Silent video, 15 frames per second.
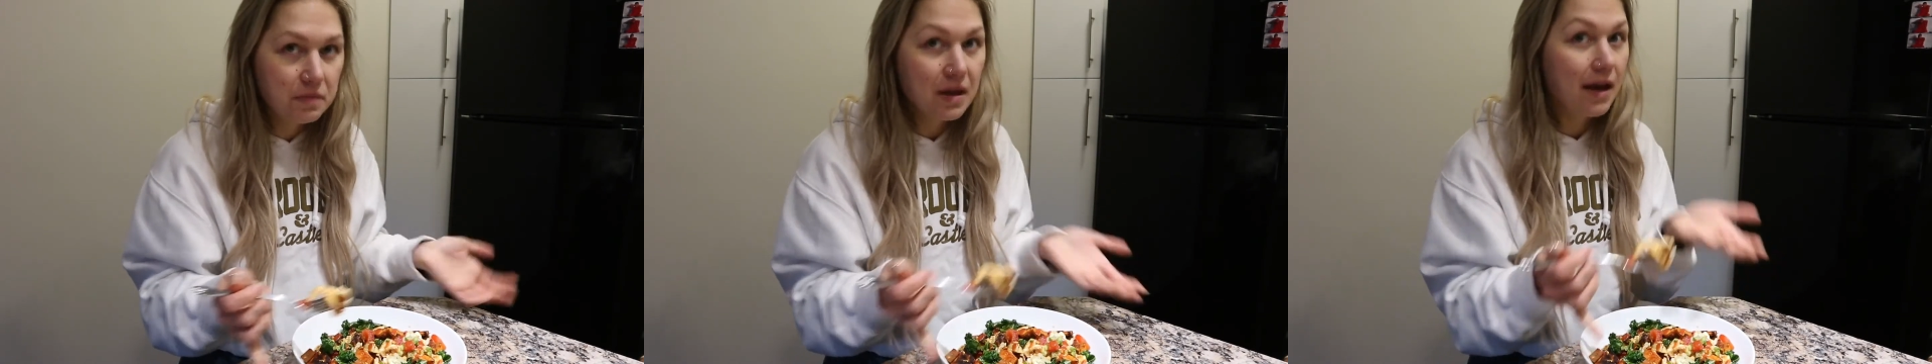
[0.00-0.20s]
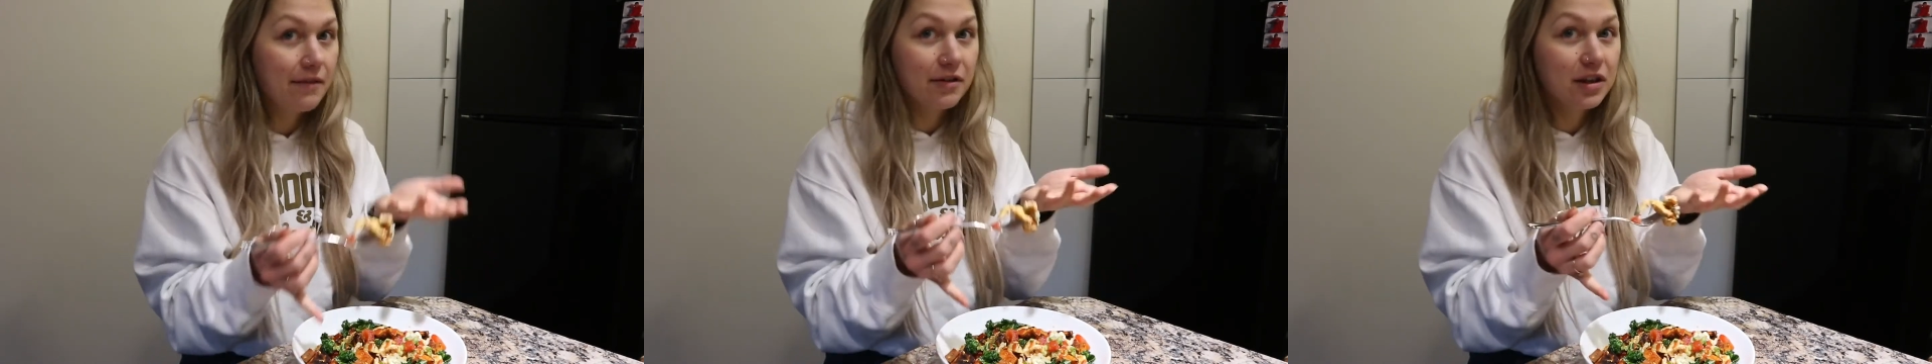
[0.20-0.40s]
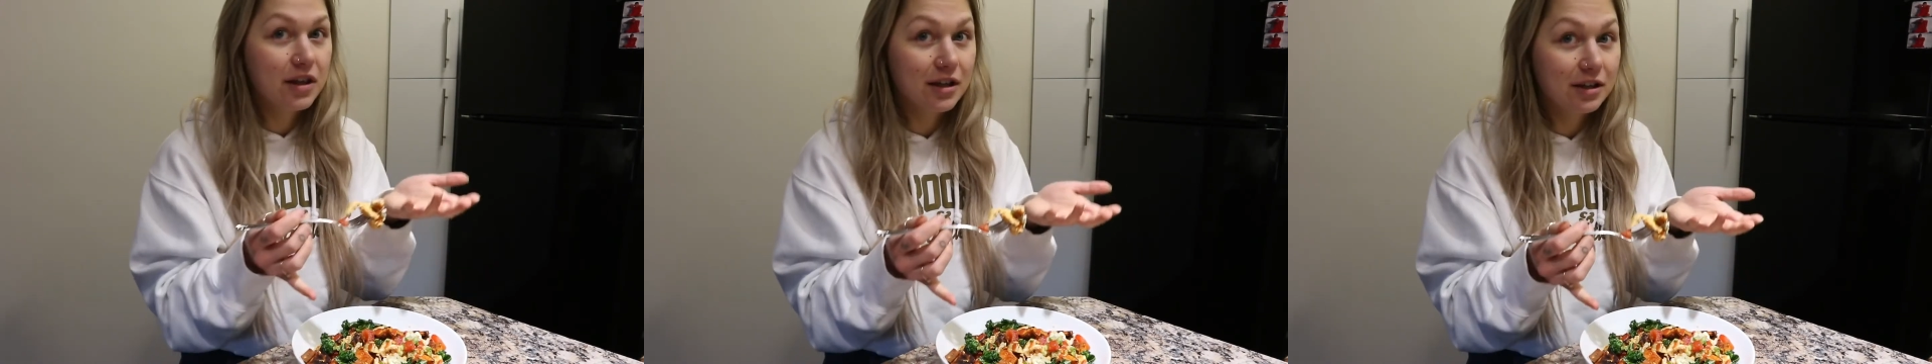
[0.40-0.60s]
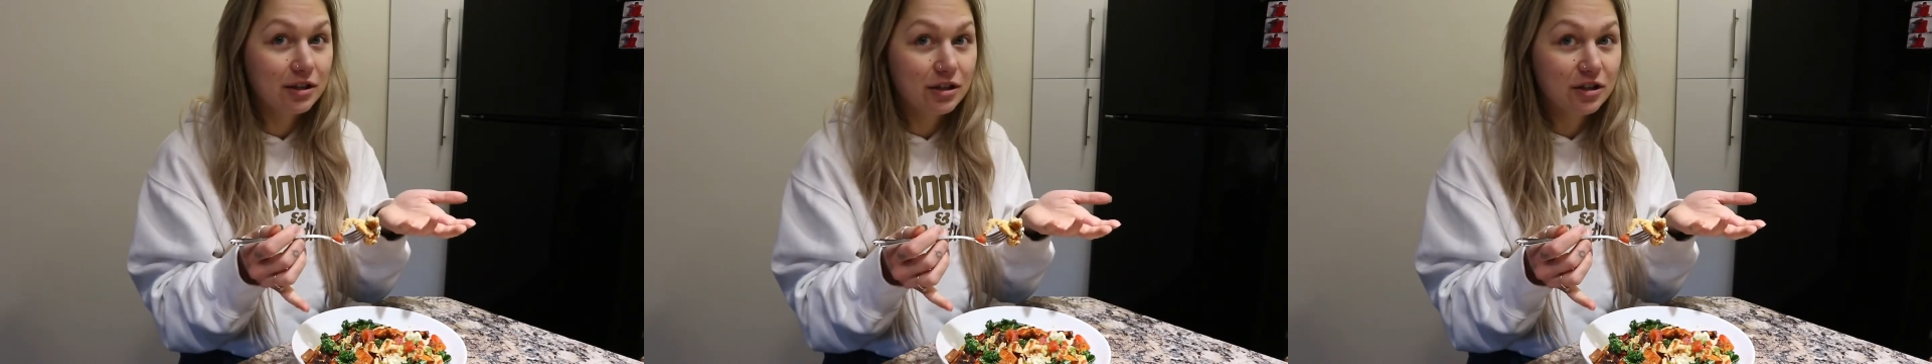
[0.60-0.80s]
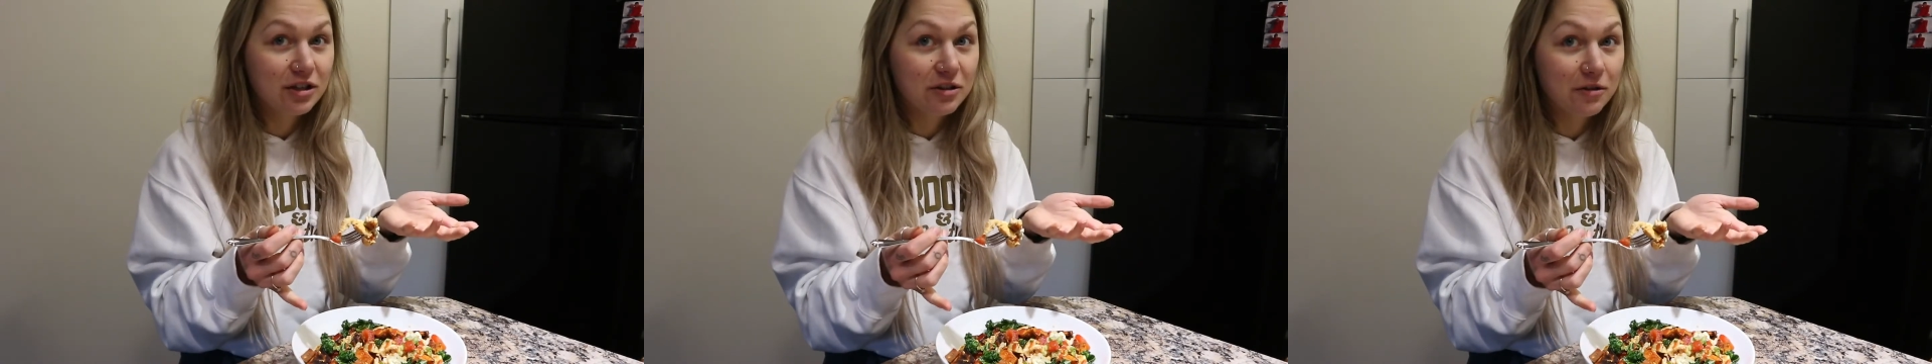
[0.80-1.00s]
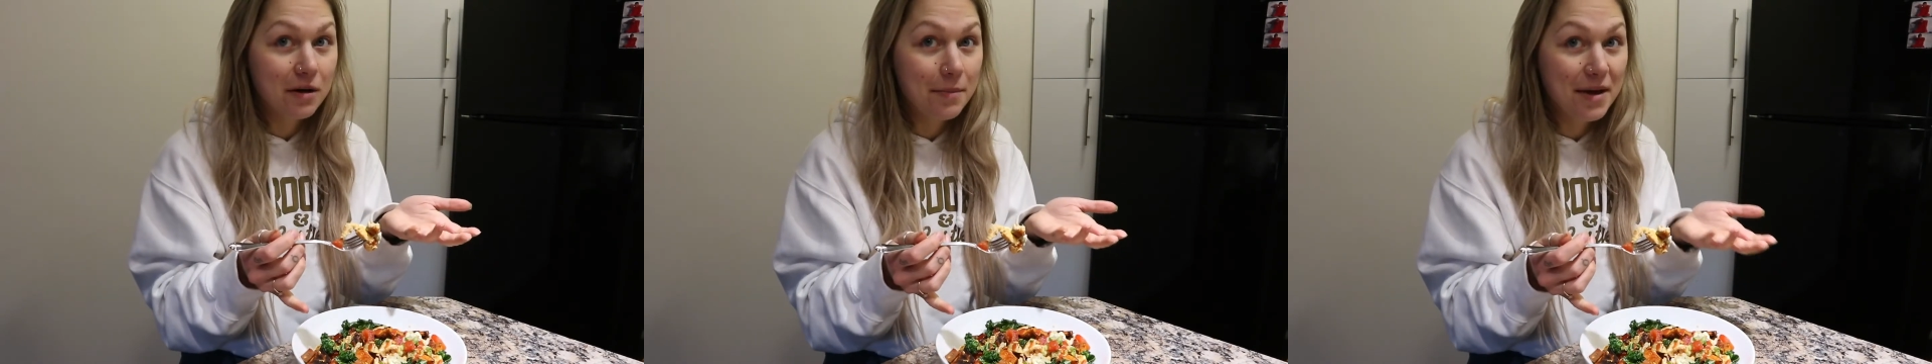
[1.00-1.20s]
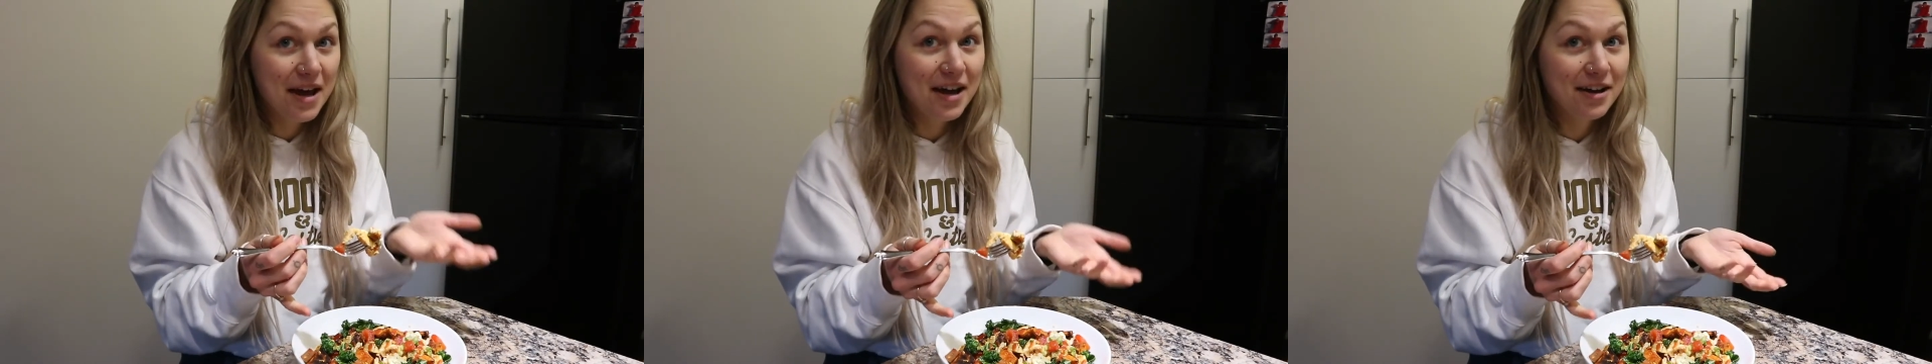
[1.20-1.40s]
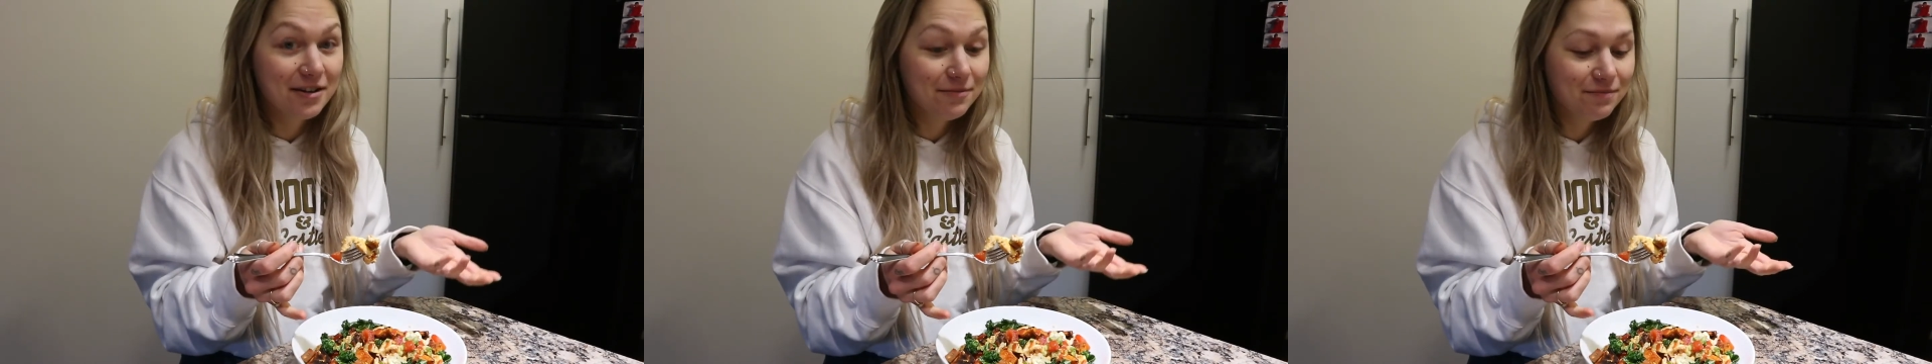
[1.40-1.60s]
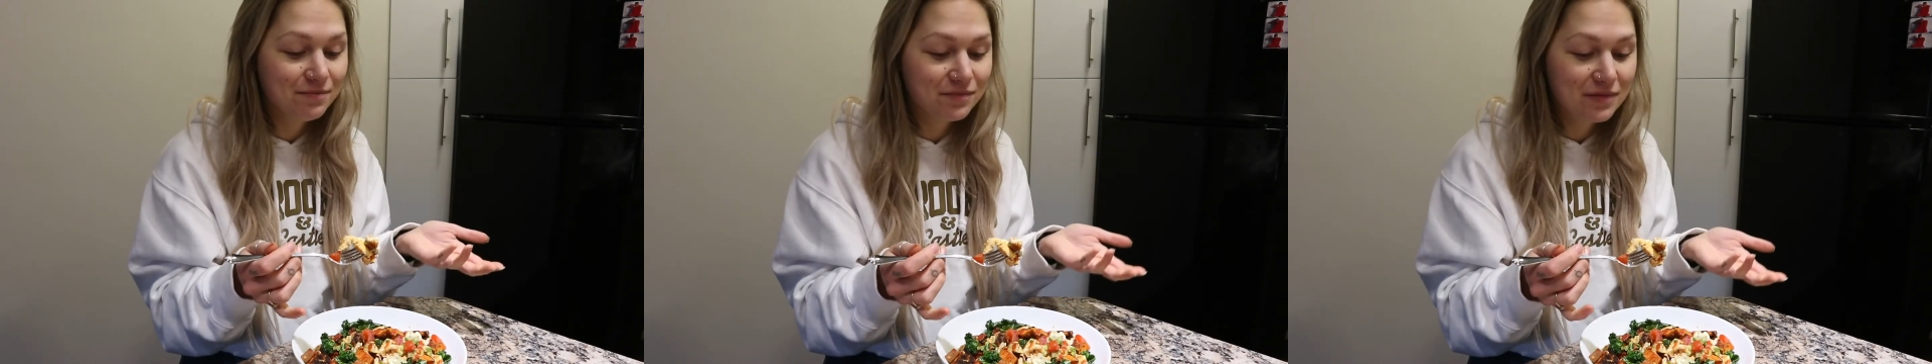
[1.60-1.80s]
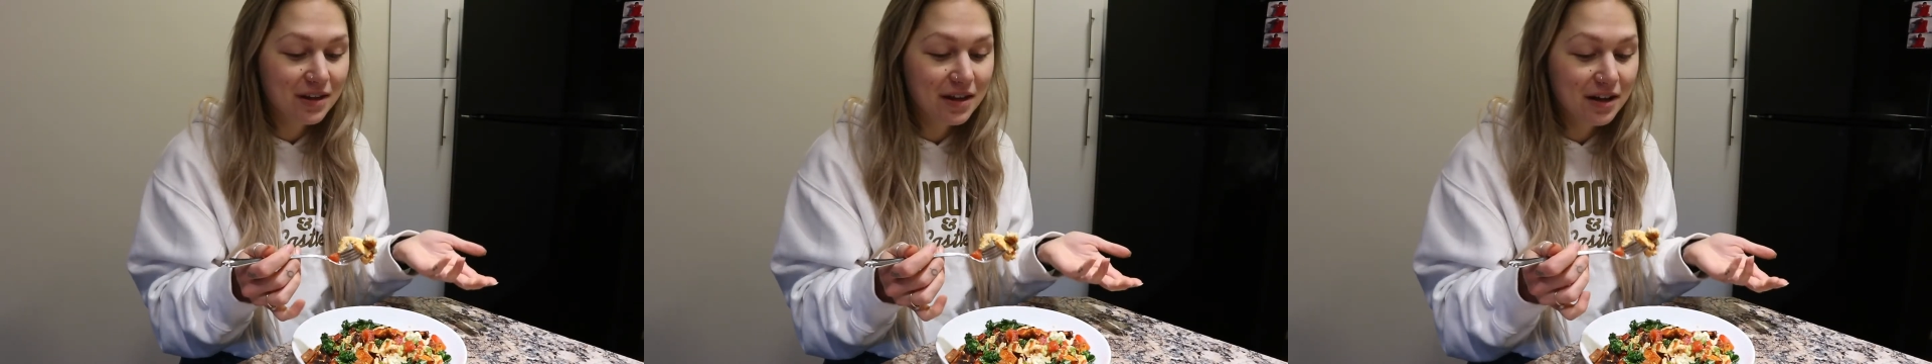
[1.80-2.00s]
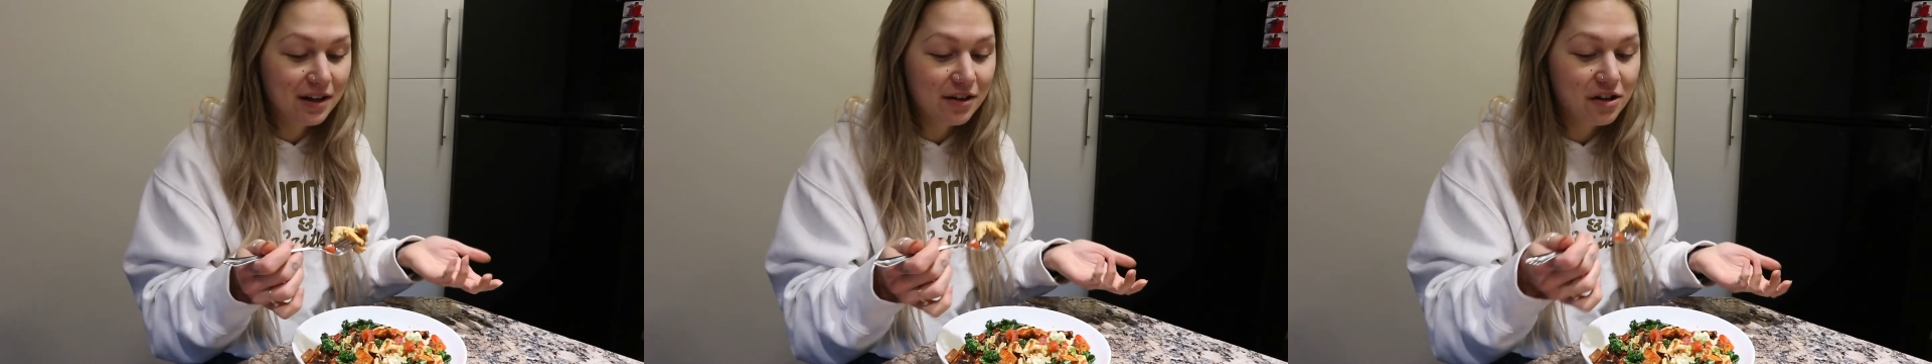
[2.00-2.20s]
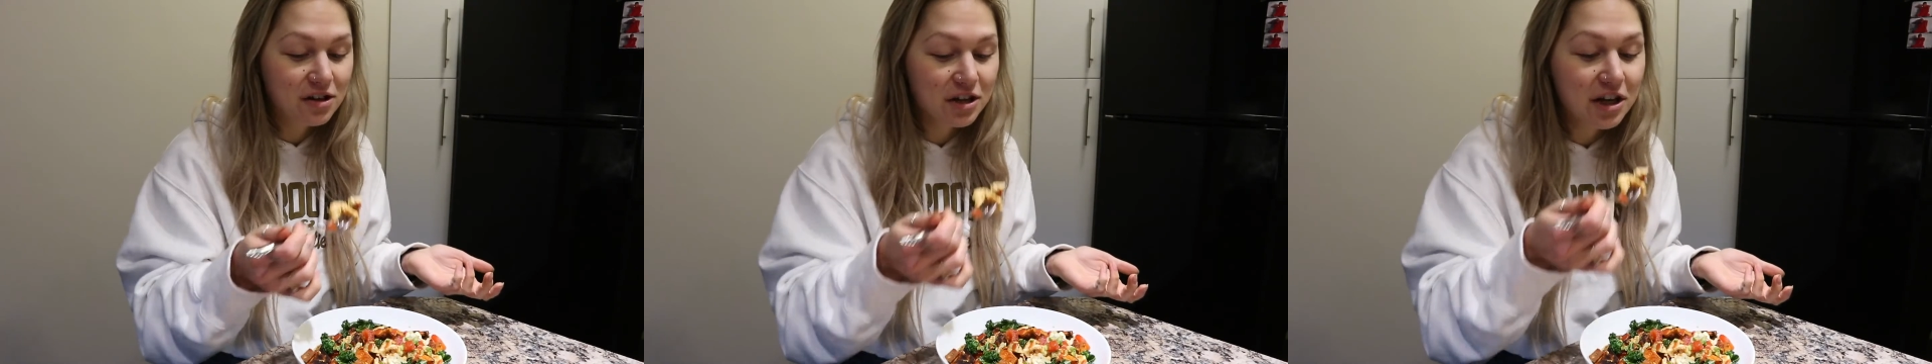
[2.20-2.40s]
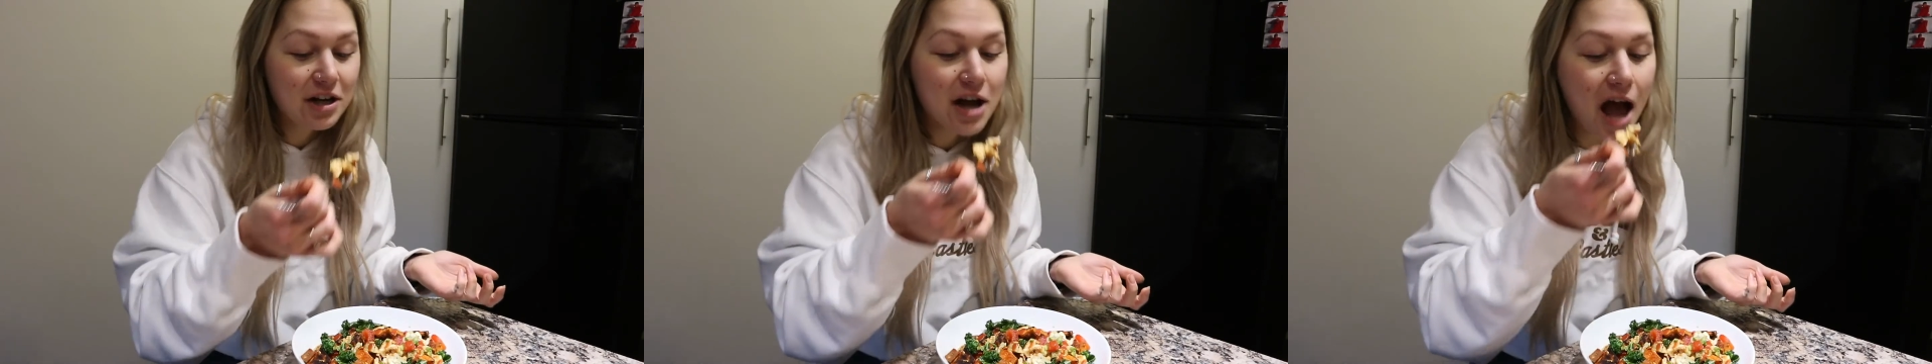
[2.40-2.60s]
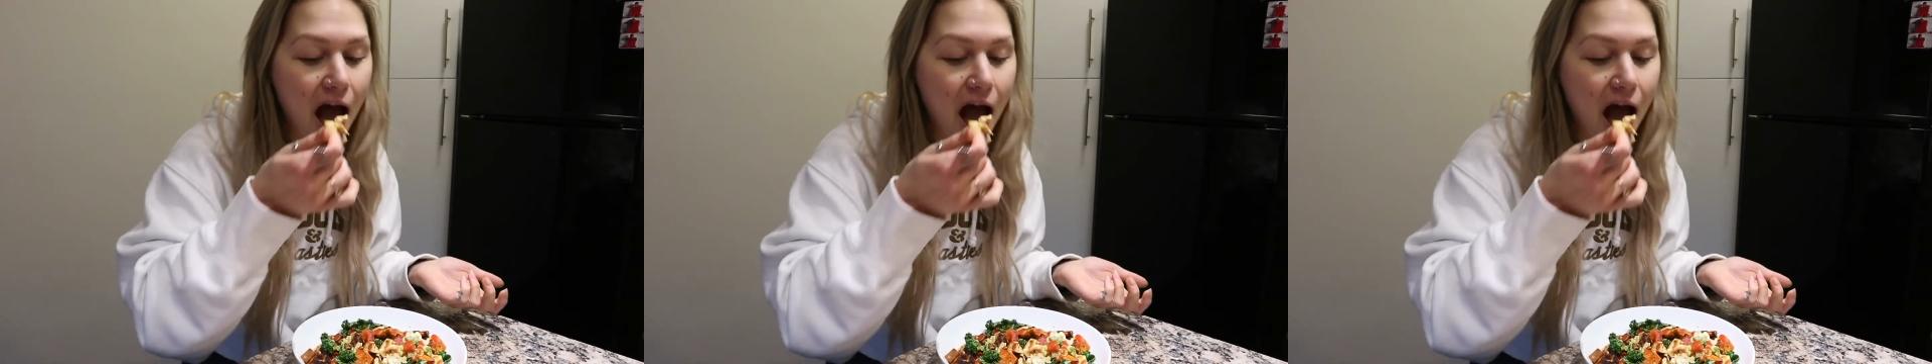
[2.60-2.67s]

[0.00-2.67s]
everything into a pan and call it good.